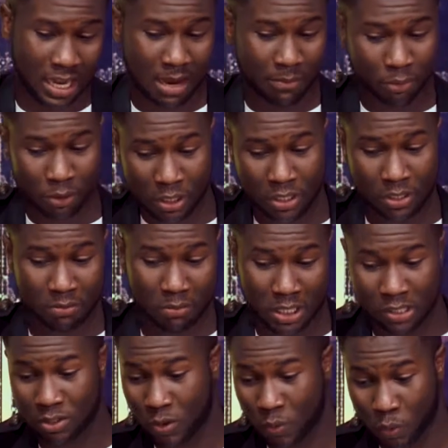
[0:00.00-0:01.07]
I'm going to meet
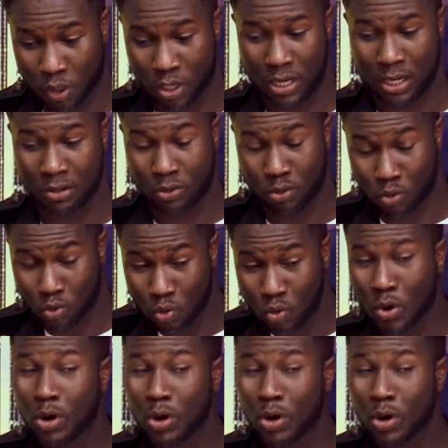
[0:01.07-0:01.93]
someone else who